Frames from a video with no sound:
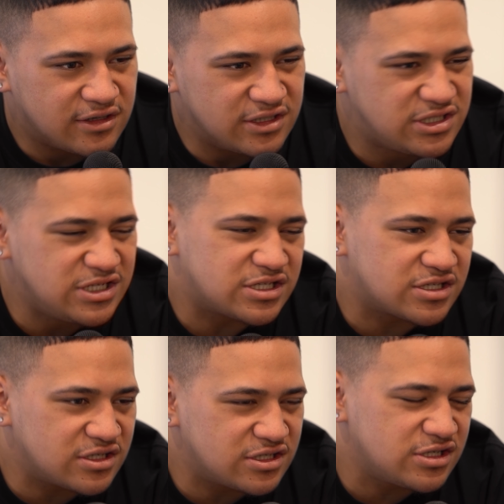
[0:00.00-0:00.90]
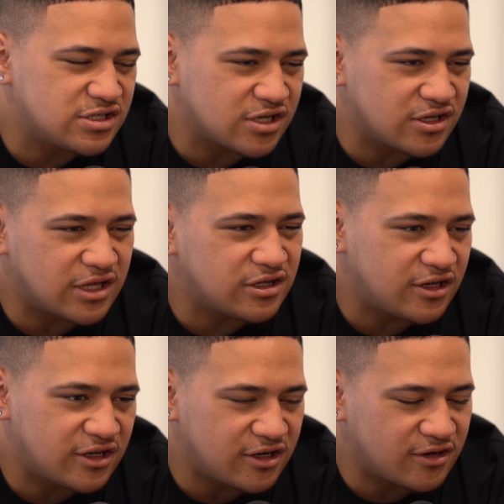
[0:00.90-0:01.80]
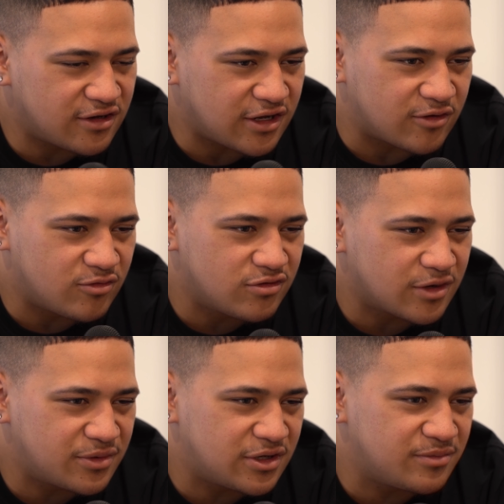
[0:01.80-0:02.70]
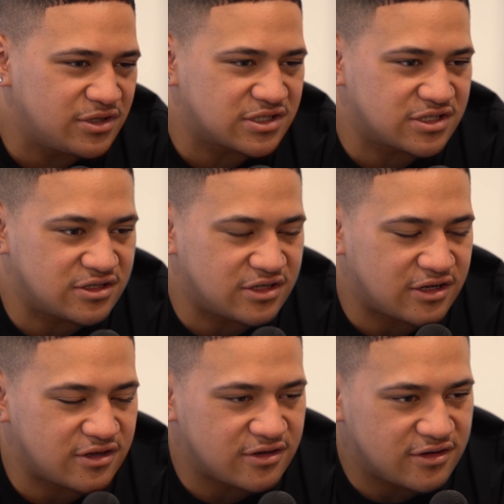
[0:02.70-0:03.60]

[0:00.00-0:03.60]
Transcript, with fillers: It's just so that I don't get like caught up in the mix and that.